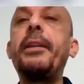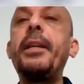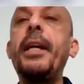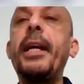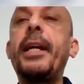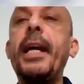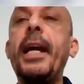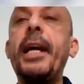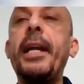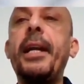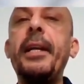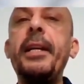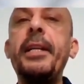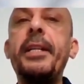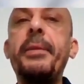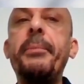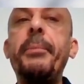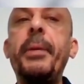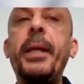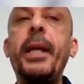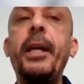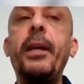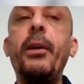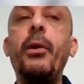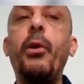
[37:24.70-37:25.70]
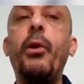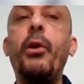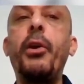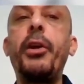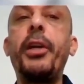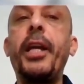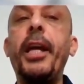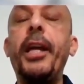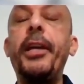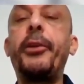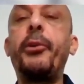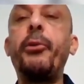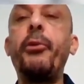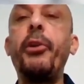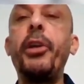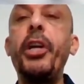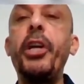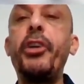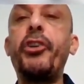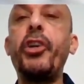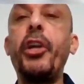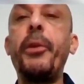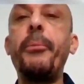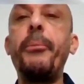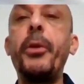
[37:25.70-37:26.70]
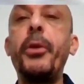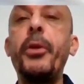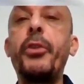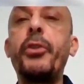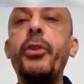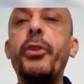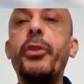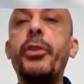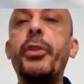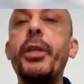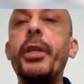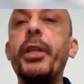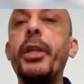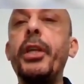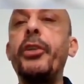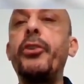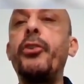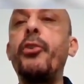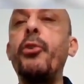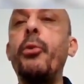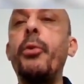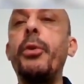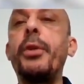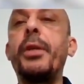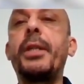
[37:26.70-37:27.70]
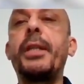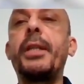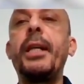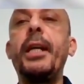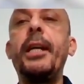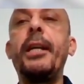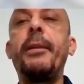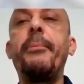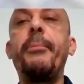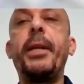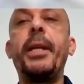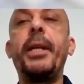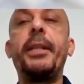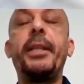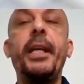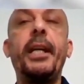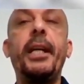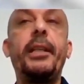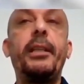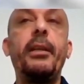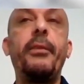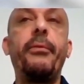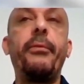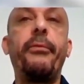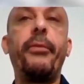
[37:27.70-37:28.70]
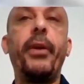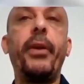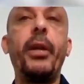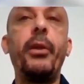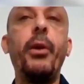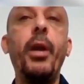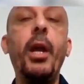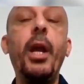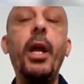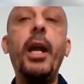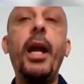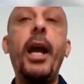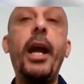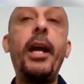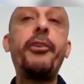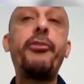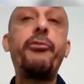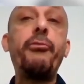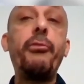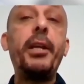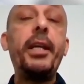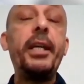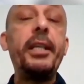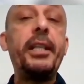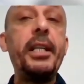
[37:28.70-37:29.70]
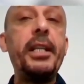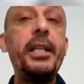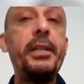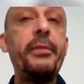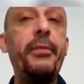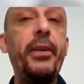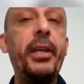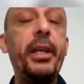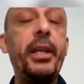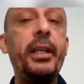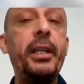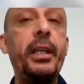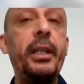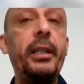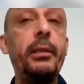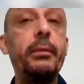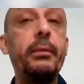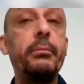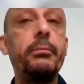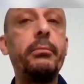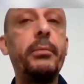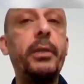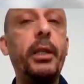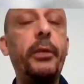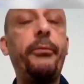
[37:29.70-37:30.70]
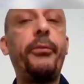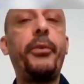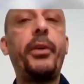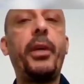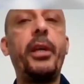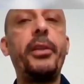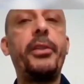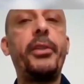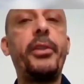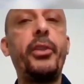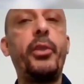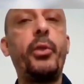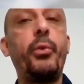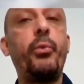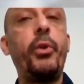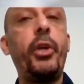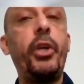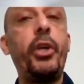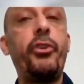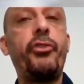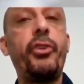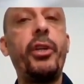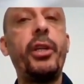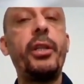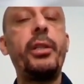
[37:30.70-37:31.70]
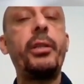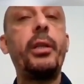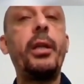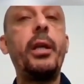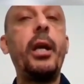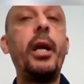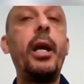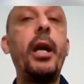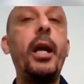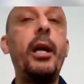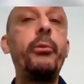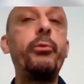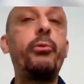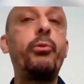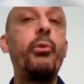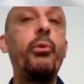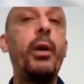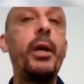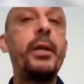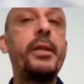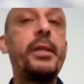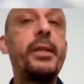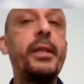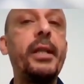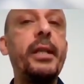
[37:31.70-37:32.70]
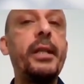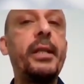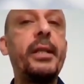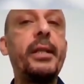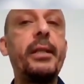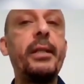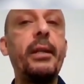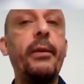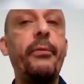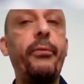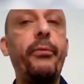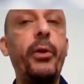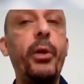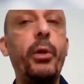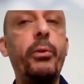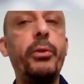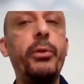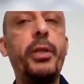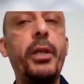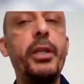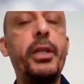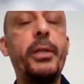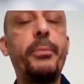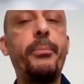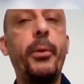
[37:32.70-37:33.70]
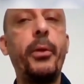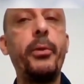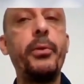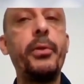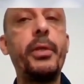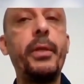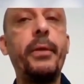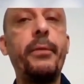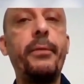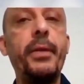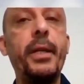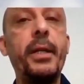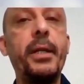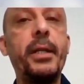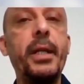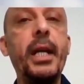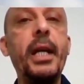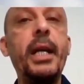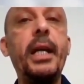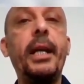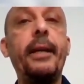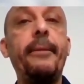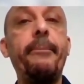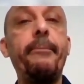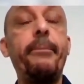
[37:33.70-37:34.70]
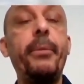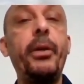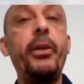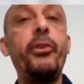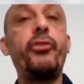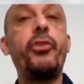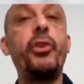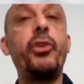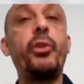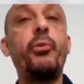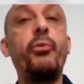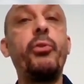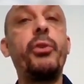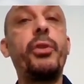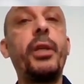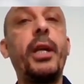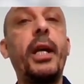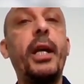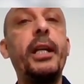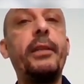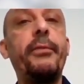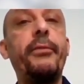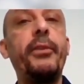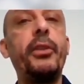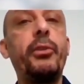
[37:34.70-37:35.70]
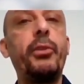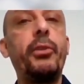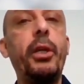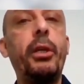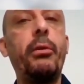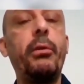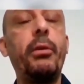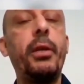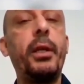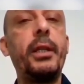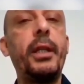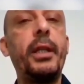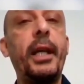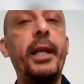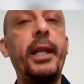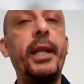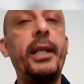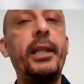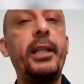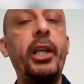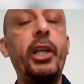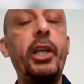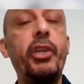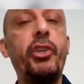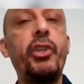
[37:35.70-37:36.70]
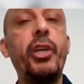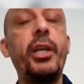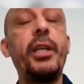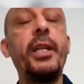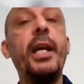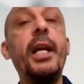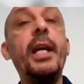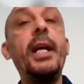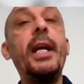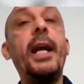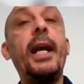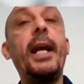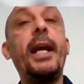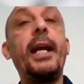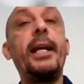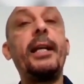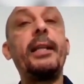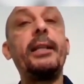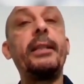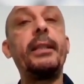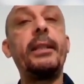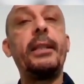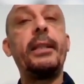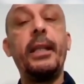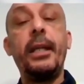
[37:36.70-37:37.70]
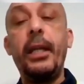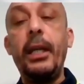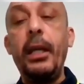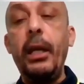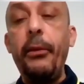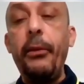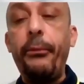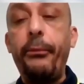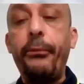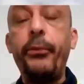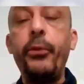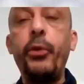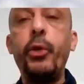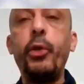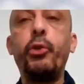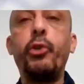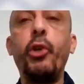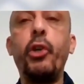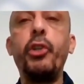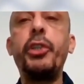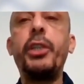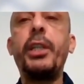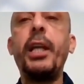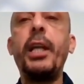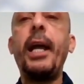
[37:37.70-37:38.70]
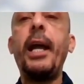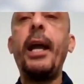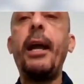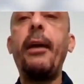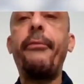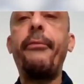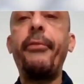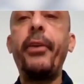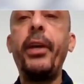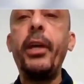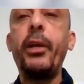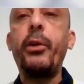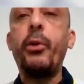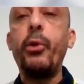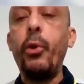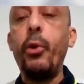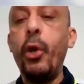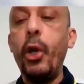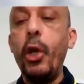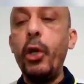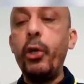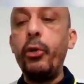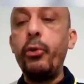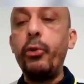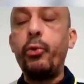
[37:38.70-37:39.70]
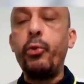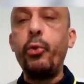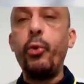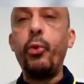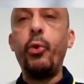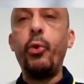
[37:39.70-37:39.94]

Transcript: Cardiac arrhythmia or calculation methods reduce their predictive value. Actually, it is very difficult situation how to assess the fluid responsiveness in patient with right ventricular dilatation, and if you don't have echo